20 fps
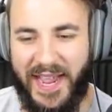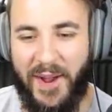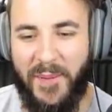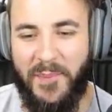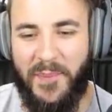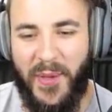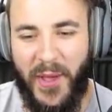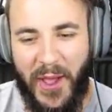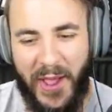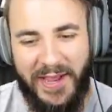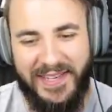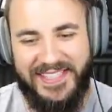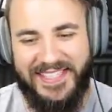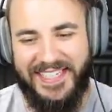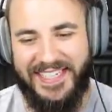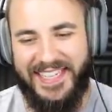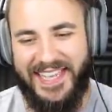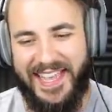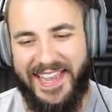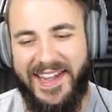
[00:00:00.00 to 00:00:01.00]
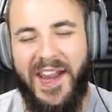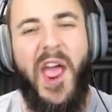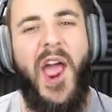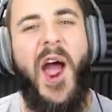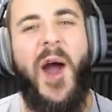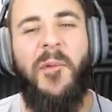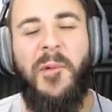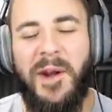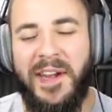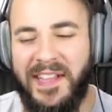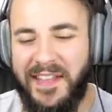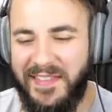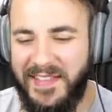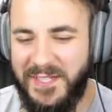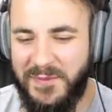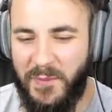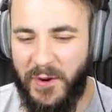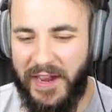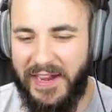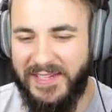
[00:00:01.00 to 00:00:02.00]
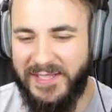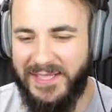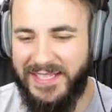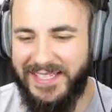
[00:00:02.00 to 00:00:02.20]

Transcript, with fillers: our birds again. I want to get these guys,